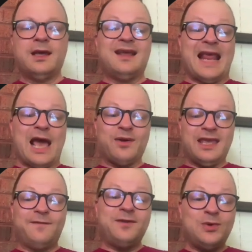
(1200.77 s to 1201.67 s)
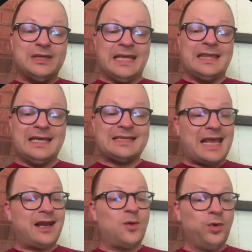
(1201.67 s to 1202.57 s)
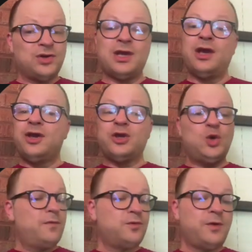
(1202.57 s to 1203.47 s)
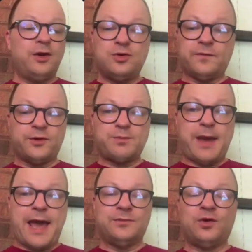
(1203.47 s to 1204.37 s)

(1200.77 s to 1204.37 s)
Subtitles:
Now, if you did this and it worked, you have created your first pack.